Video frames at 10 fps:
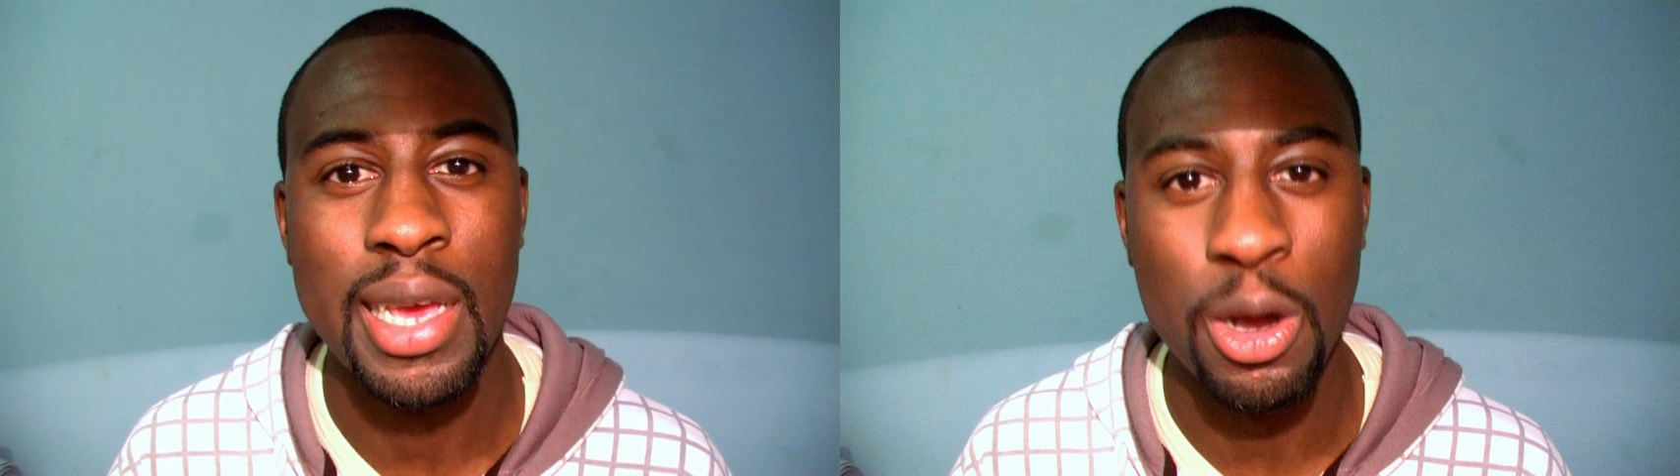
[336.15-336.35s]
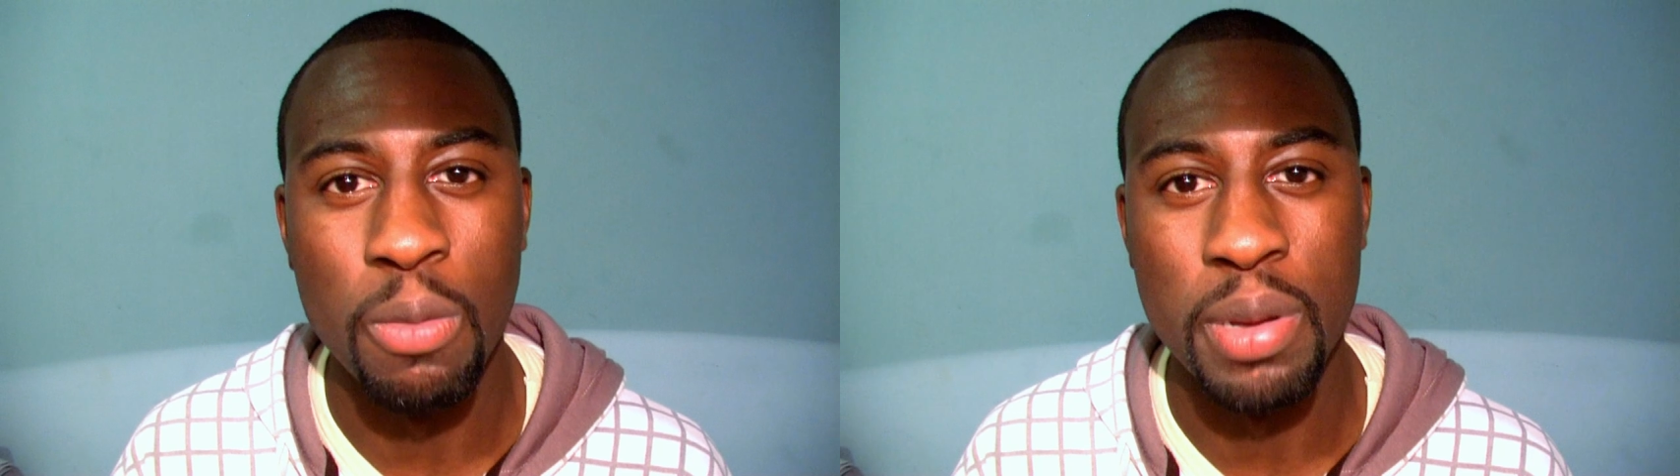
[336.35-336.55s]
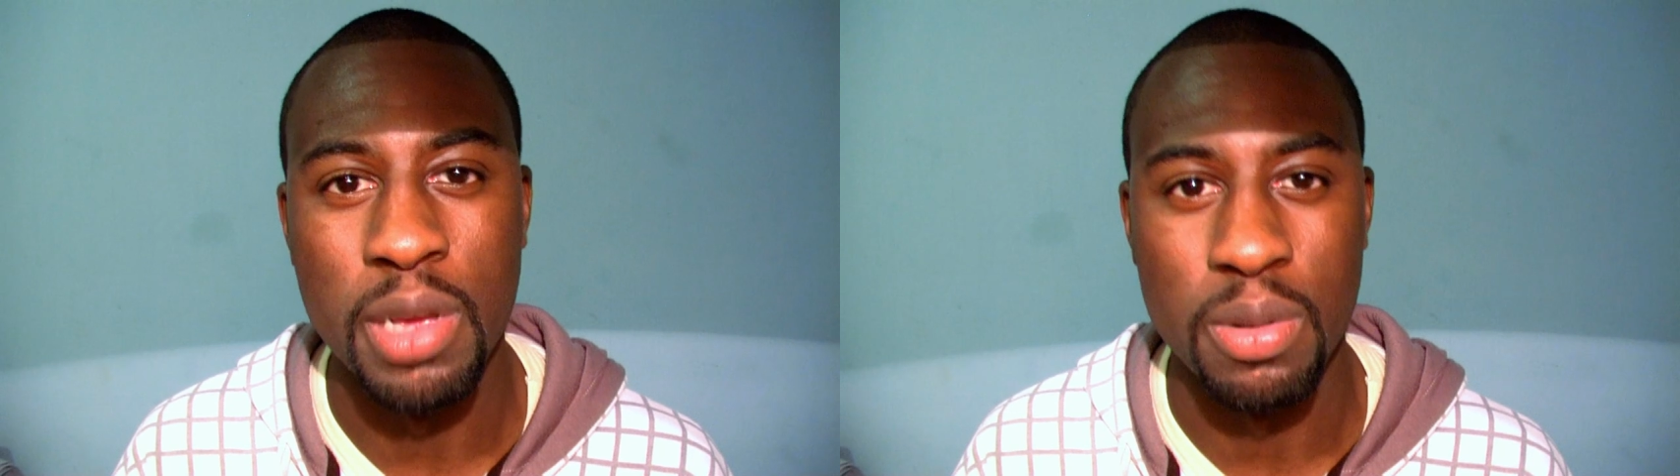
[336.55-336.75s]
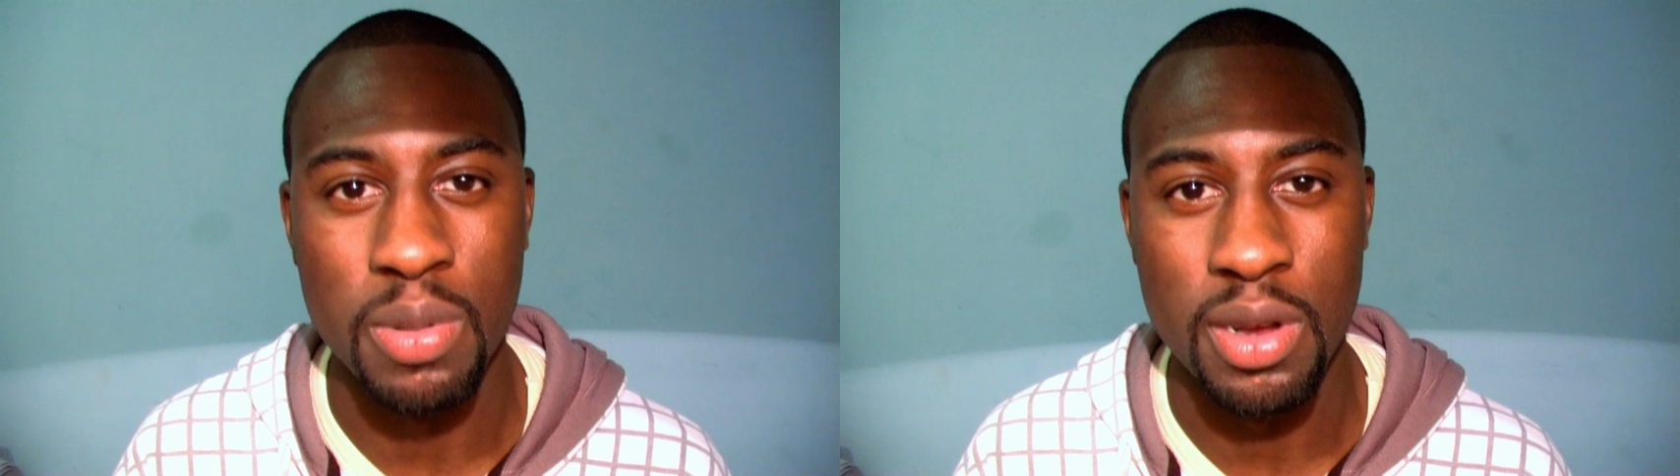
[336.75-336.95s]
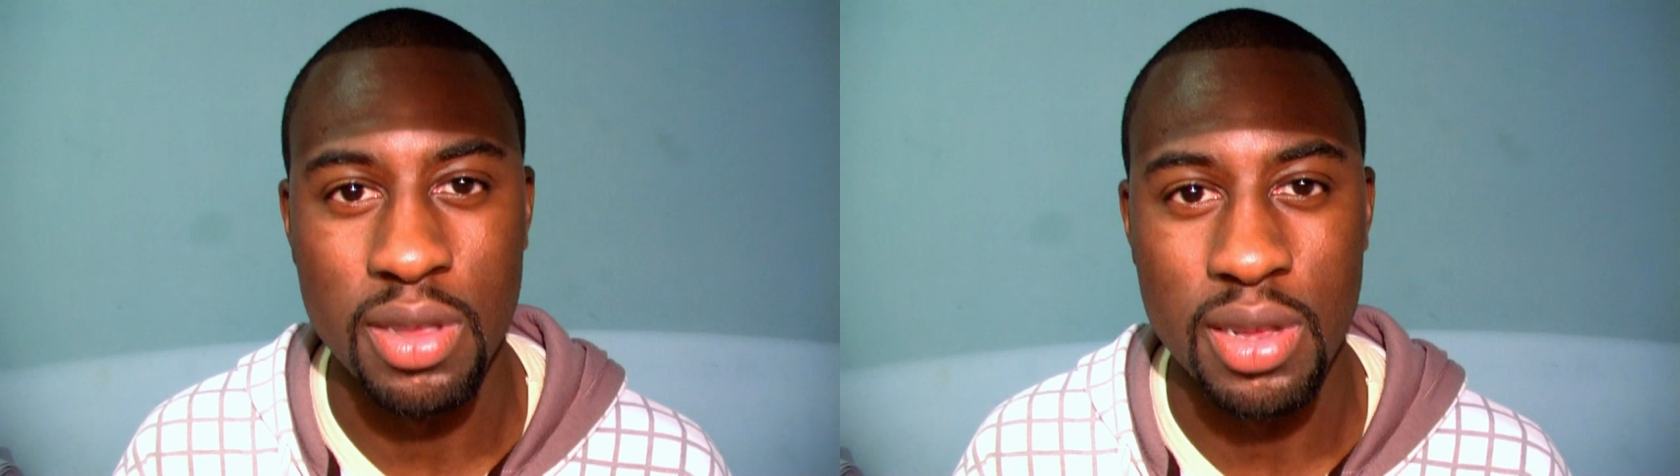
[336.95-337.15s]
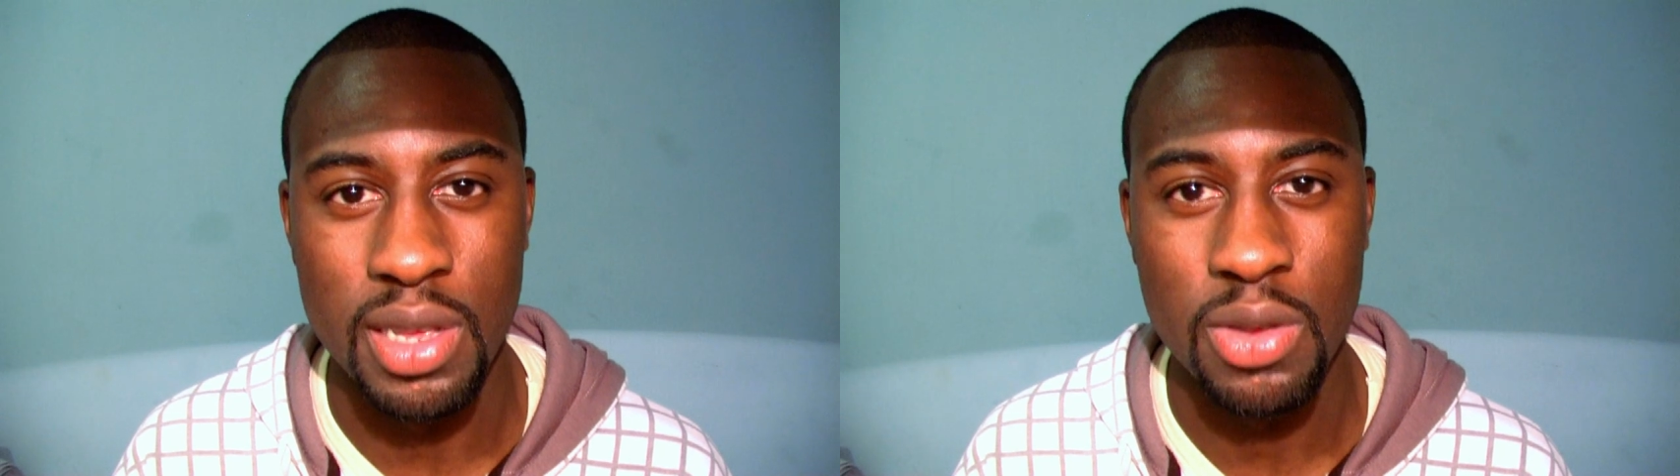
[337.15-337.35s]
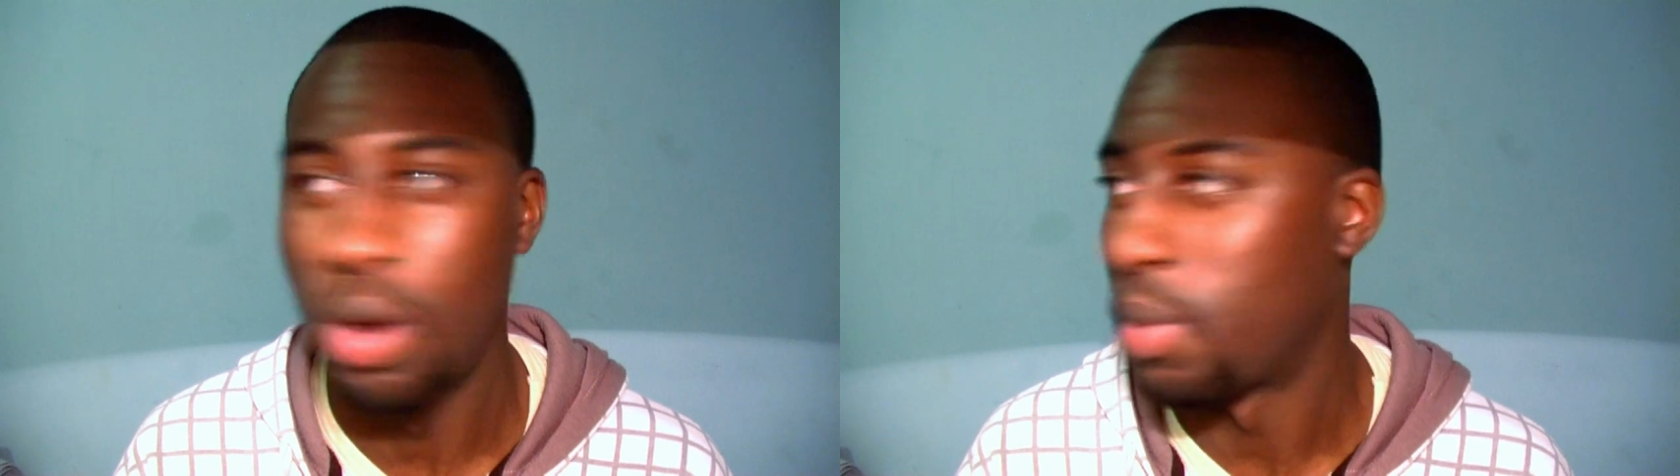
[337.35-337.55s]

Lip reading: kill people because of this.